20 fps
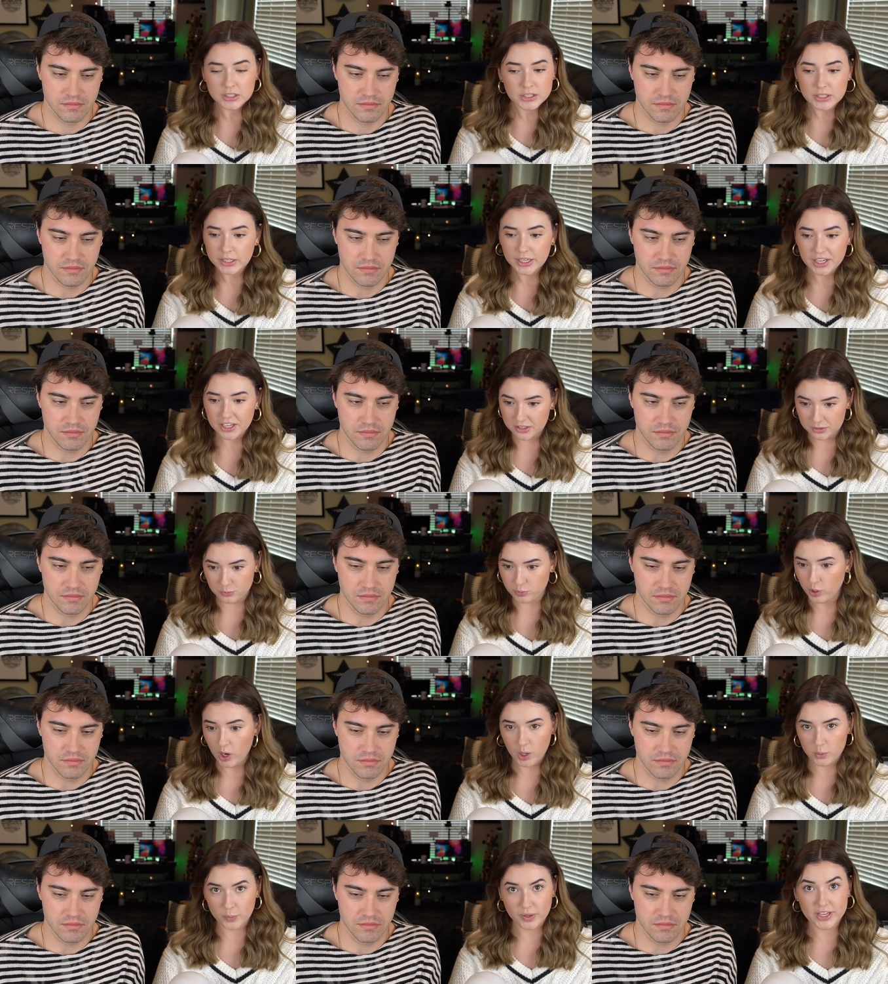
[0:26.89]
Speaker 1: in
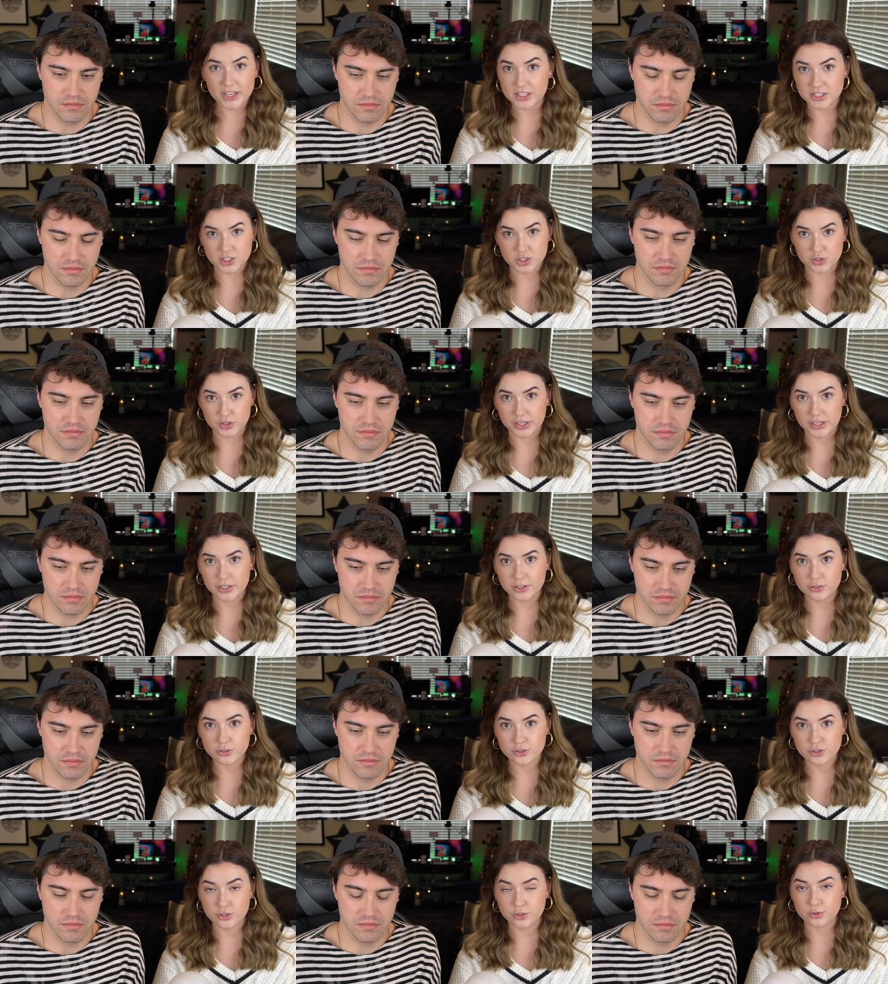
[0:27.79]
Broadway history
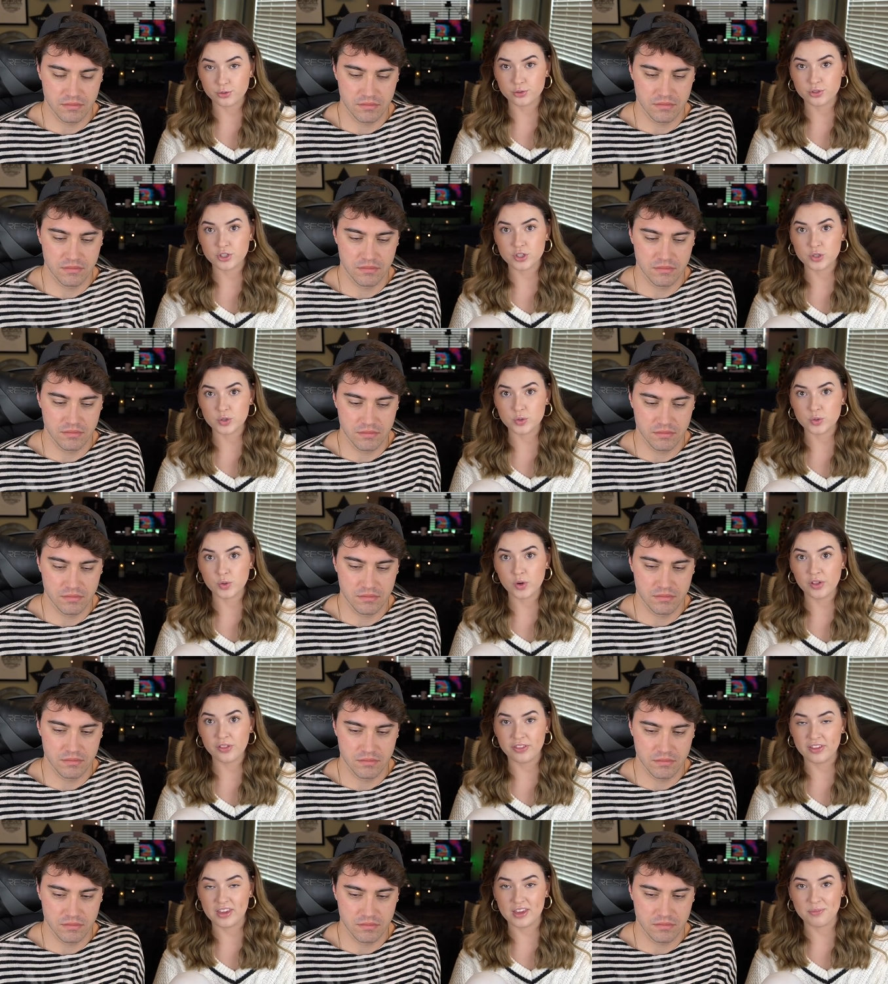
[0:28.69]
due to
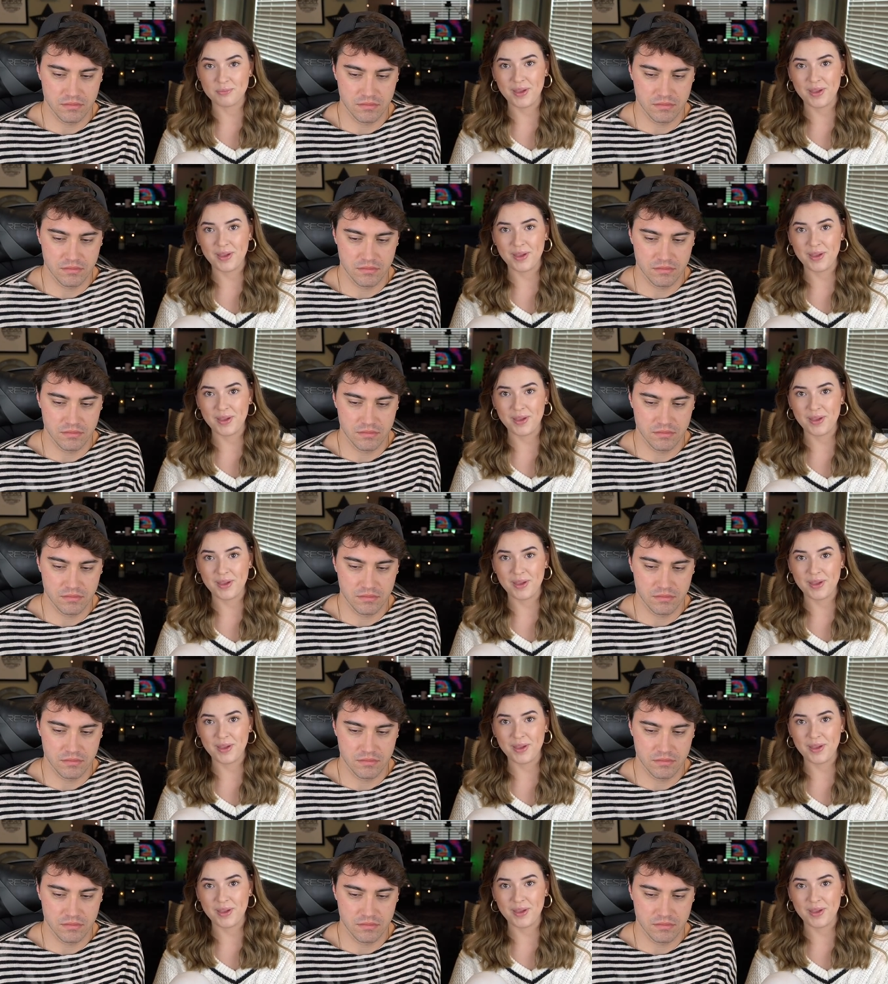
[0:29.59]
the